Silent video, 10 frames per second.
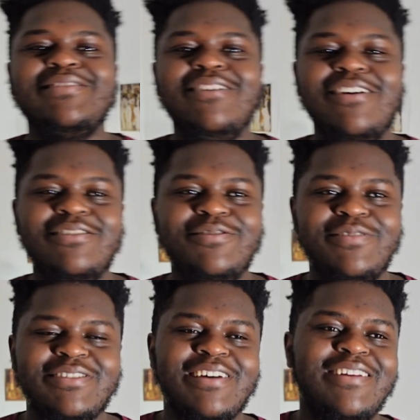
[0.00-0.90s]
nerds
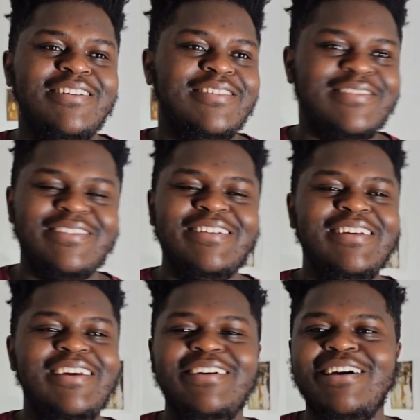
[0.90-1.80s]
who are just kind of
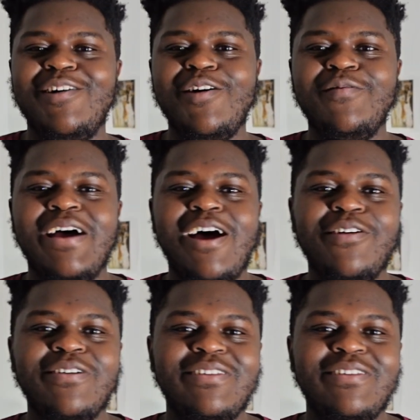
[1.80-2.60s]
geeking out over how good